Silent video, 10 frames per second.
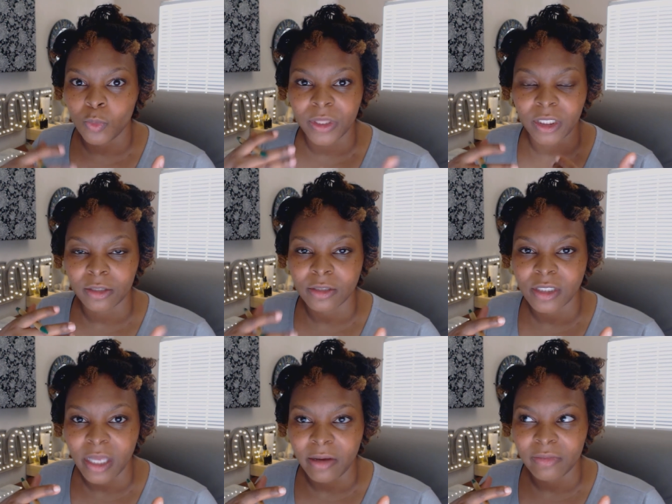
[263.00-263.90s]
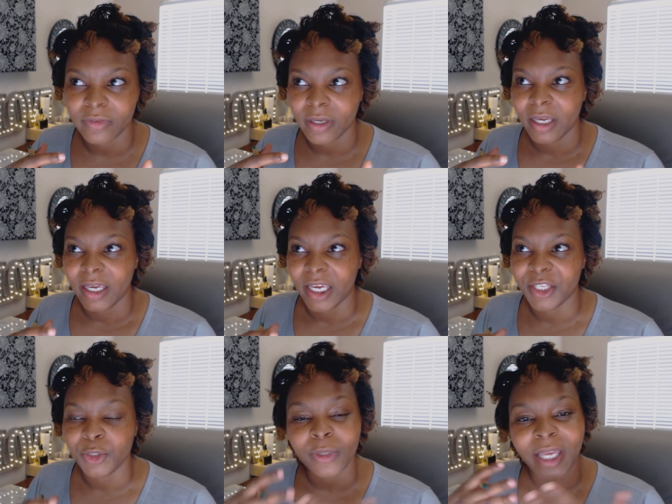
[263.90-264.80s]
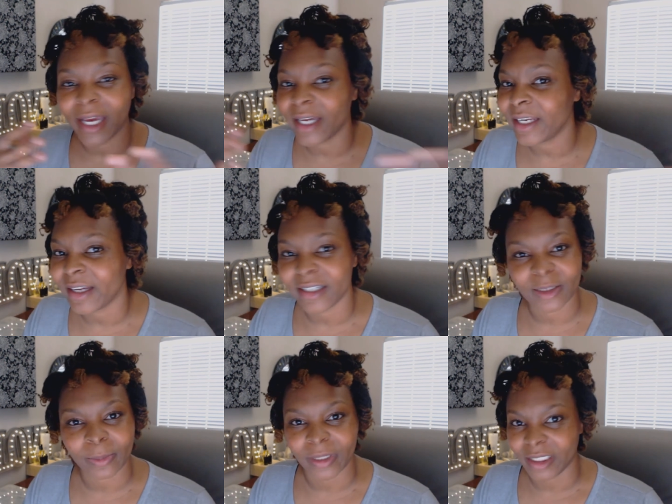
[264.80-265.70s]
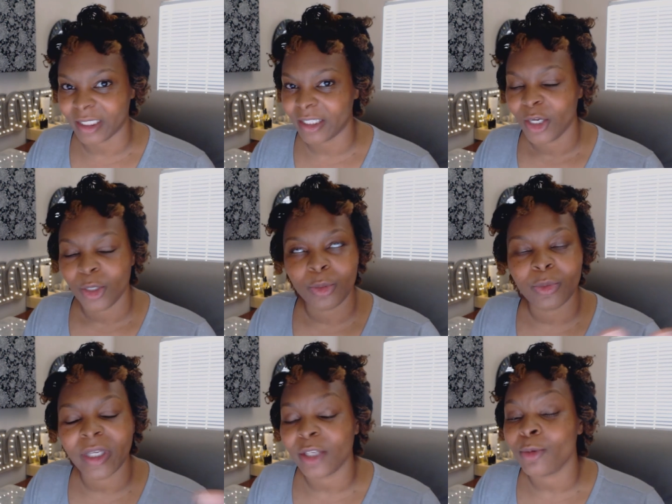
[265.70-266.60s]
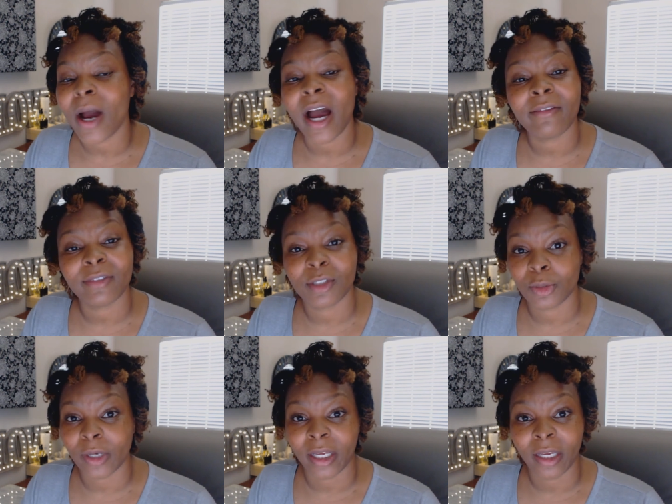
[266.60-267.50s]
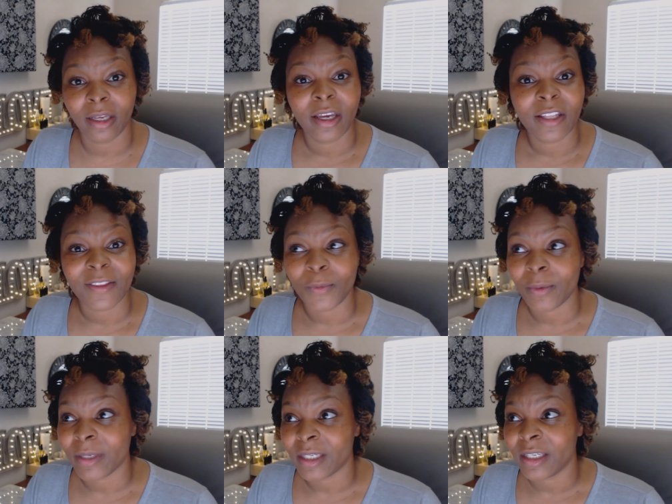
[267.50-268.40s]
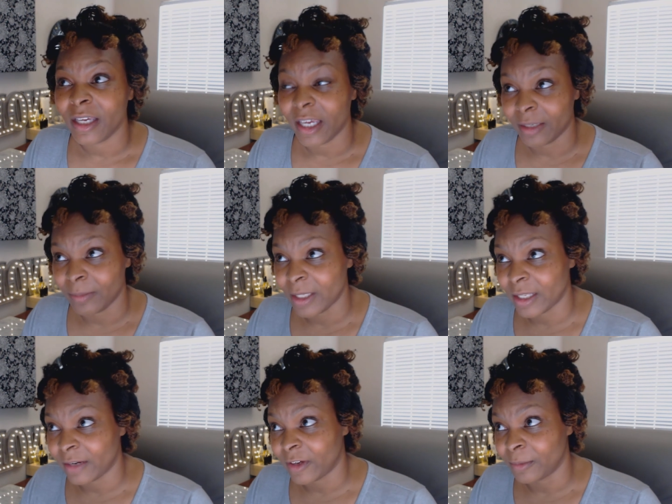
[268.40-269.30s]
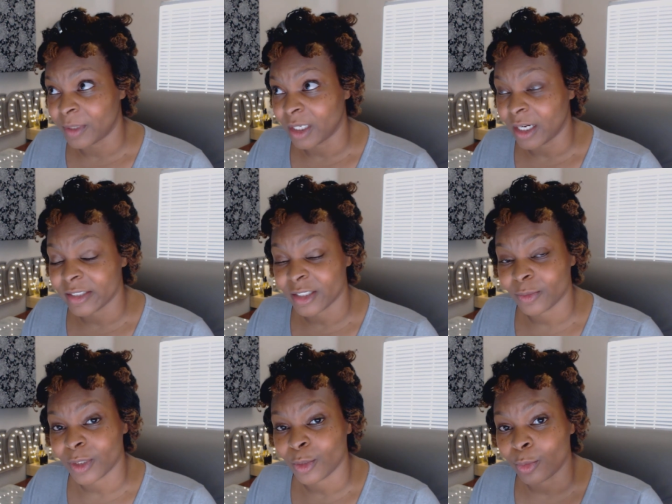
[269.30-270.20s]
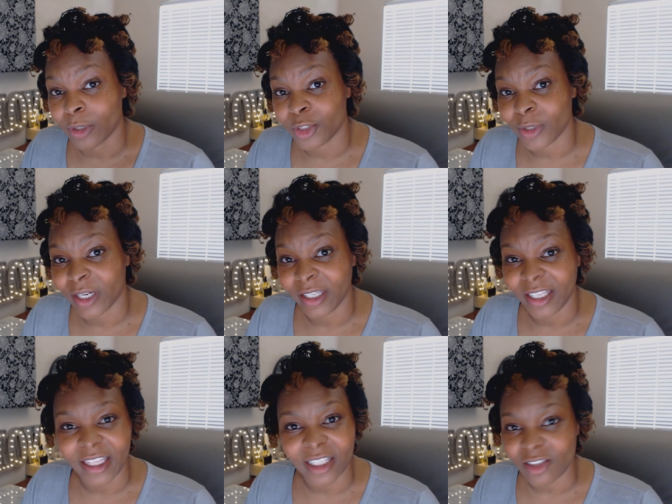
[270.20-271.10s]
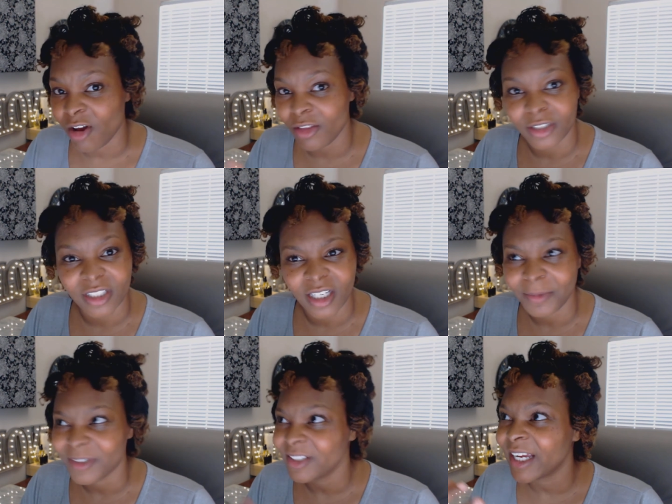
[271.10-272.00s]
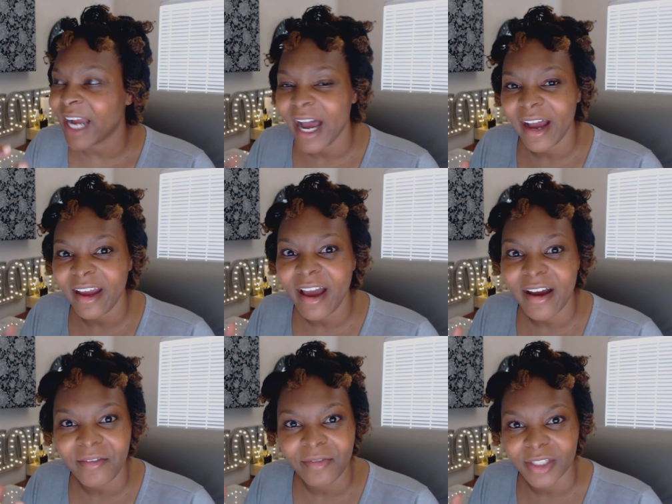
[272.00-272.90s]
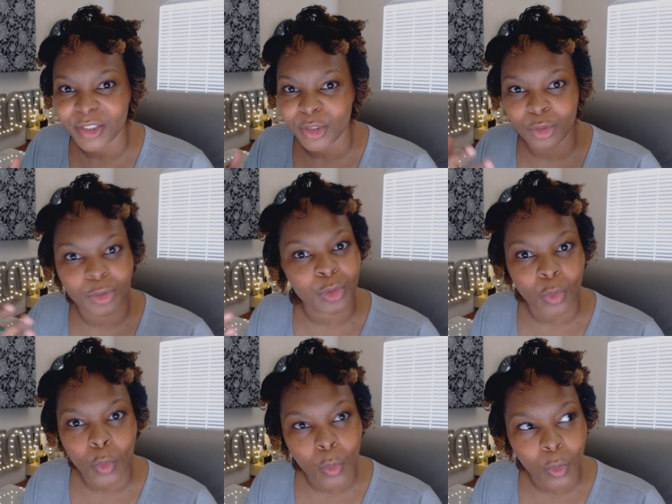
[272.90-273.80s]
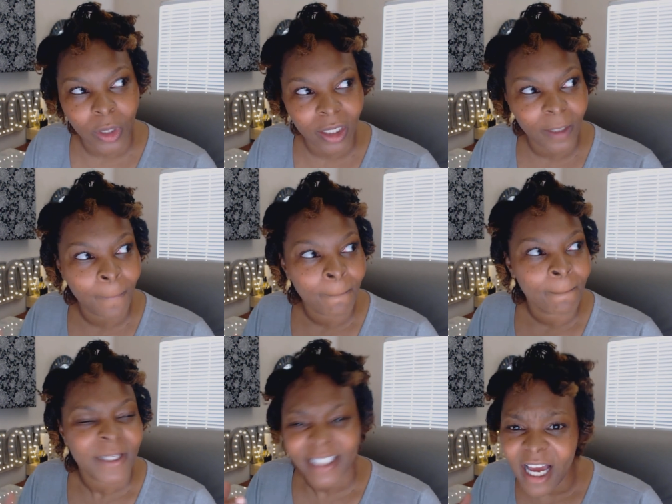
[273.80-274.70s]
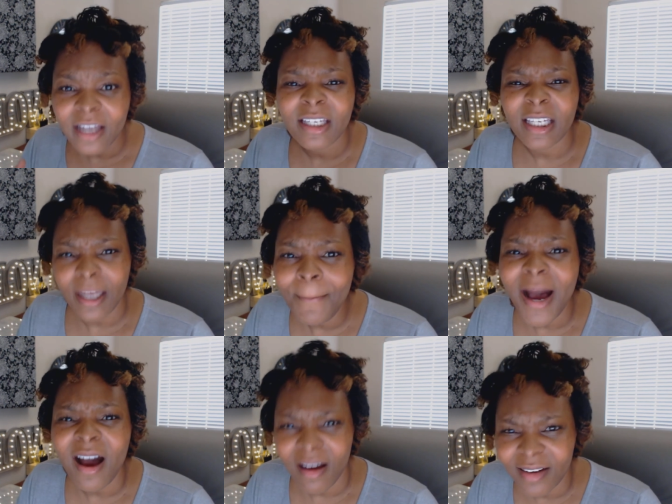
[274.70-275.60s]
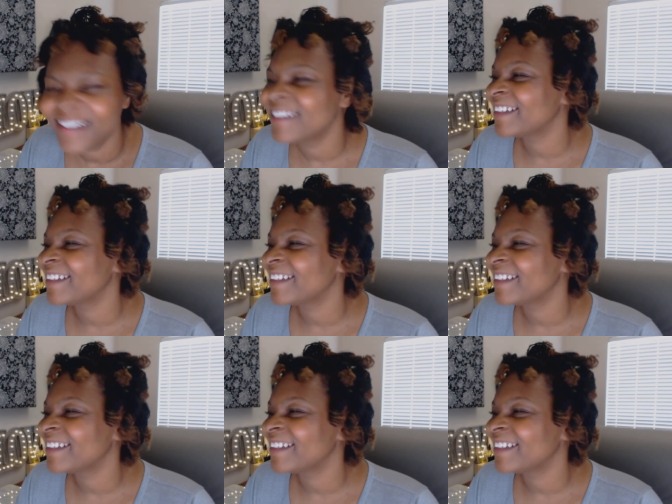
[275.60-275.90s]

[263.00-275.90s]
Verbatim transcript: within yourself and you cannot explain it. You can, you have to try it. The women and men that I've come into contact with who are trying it, that's all they're telling me. They're like, I have this joy down in my heart.